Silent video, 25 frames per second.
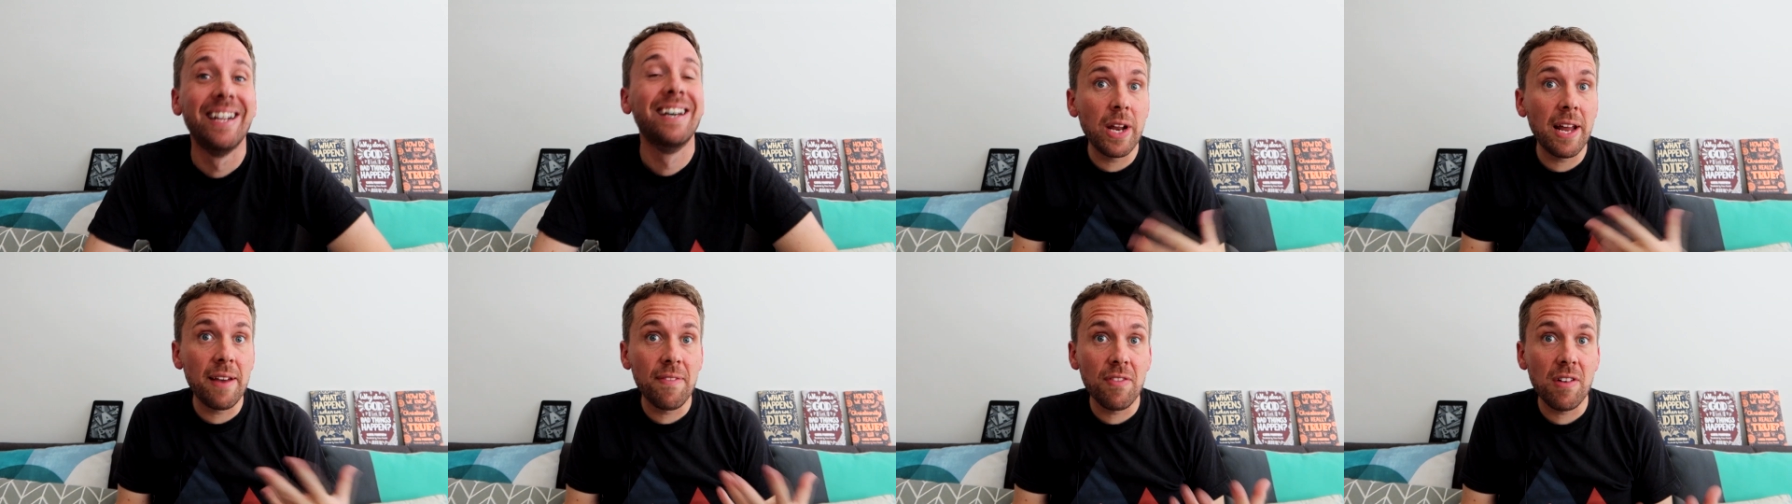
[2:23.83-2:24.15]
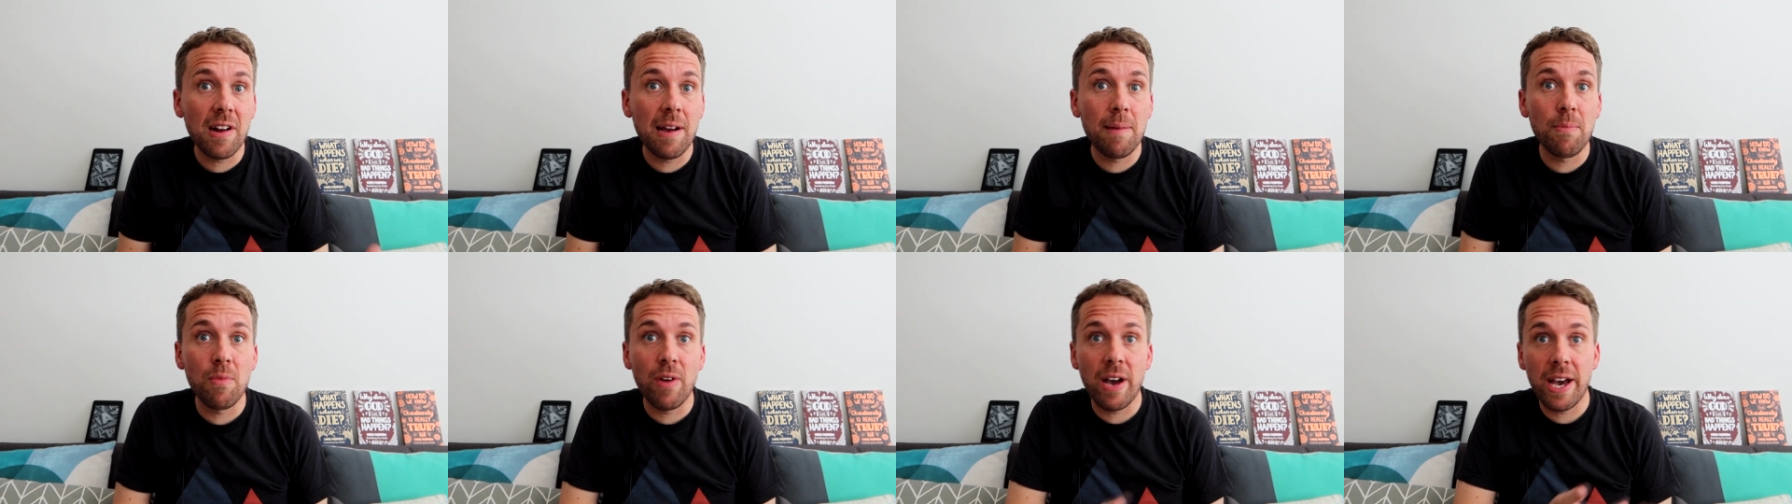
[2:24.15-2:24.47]
Whenever
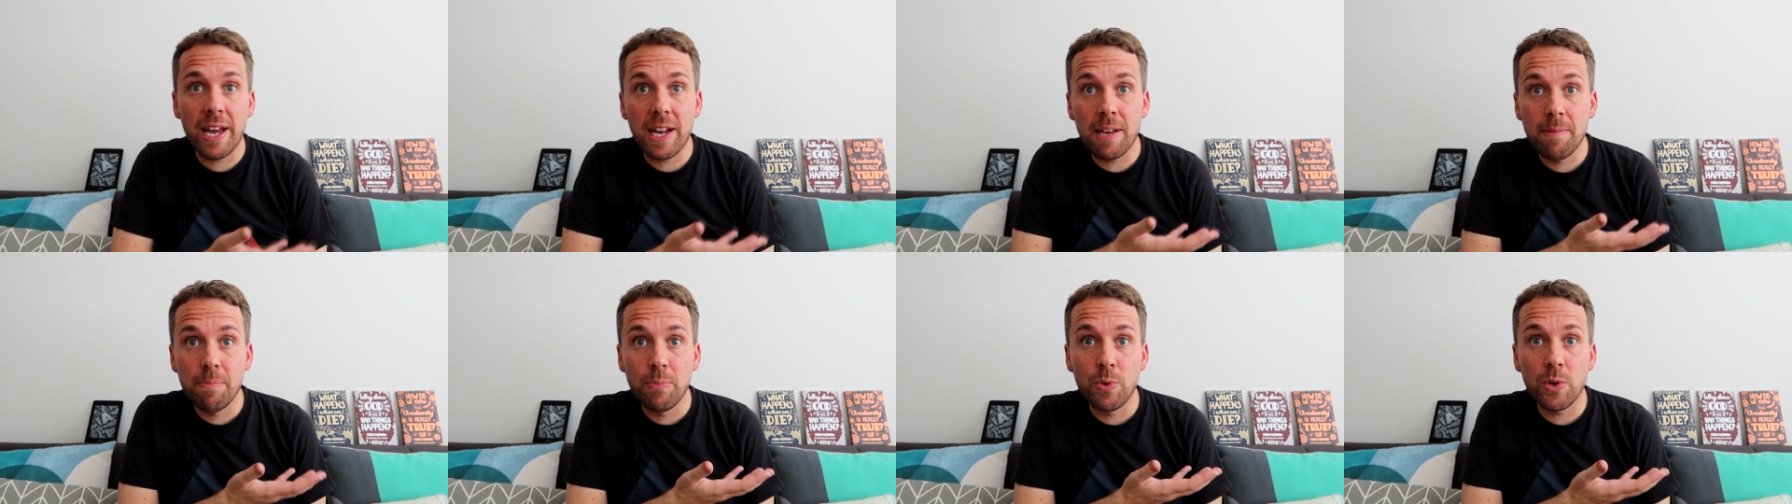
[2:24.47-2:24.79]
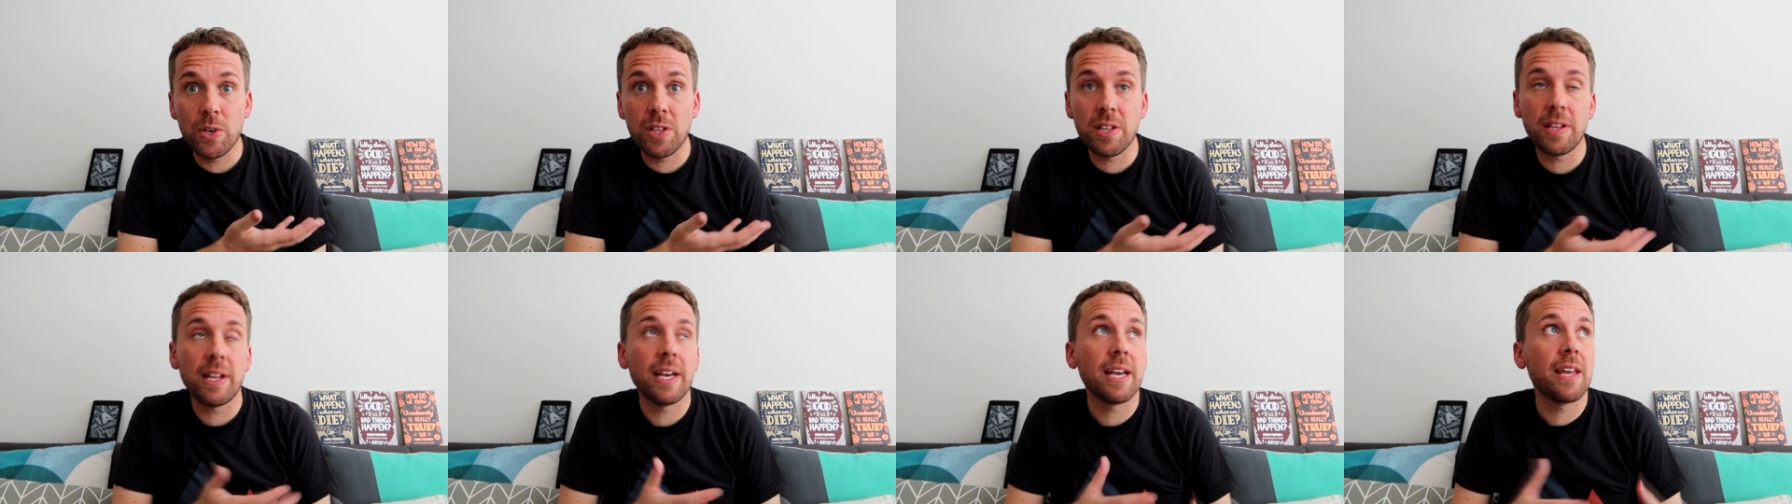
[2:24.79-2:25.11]
I'm writing
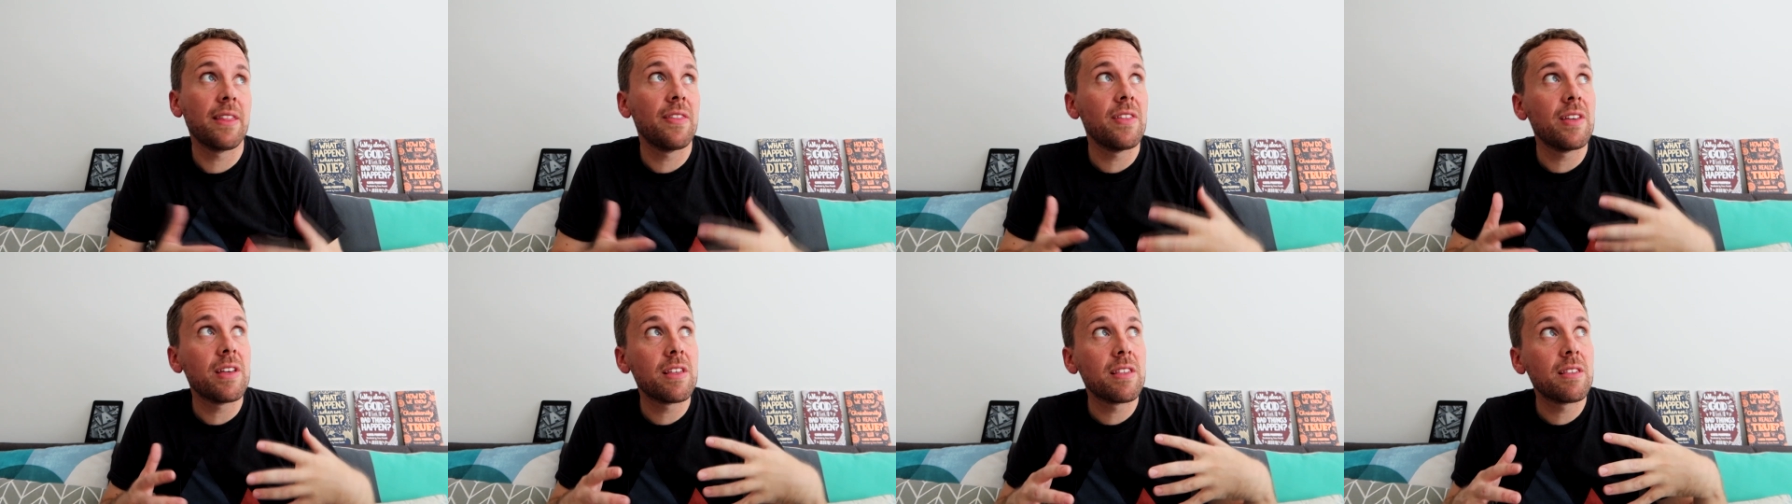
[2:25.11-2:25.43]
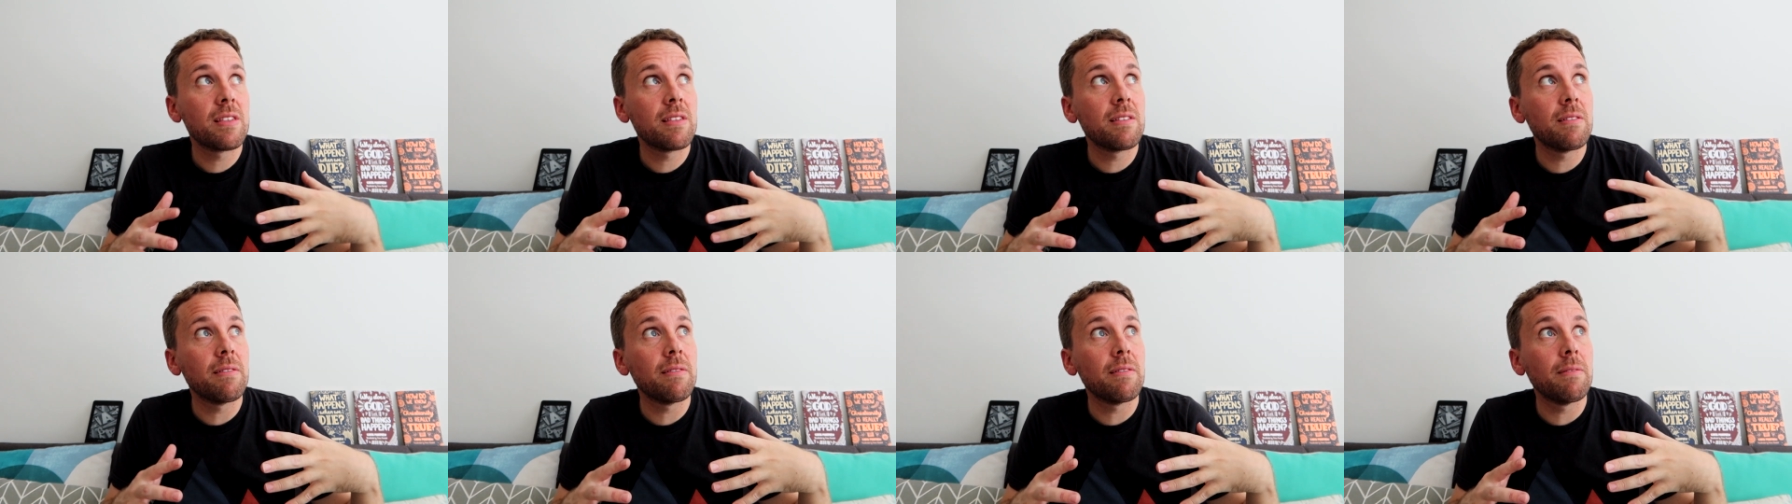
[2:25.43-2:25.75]
books like
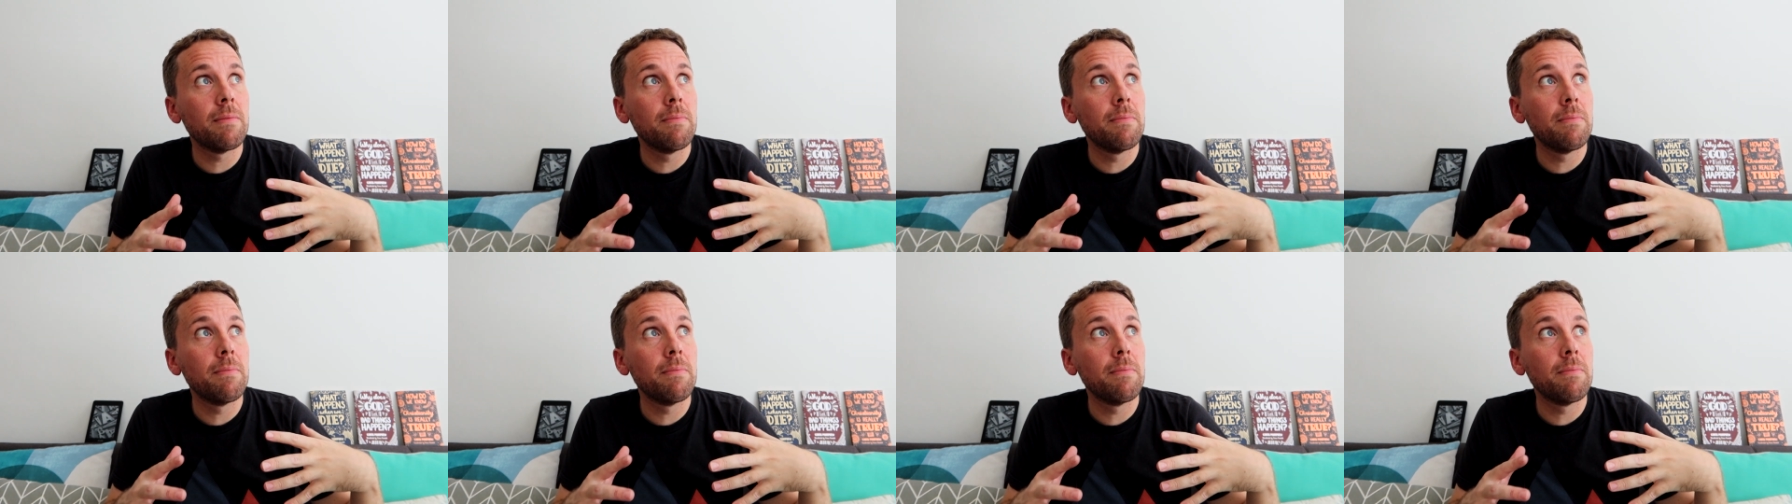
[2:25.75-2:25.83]
this,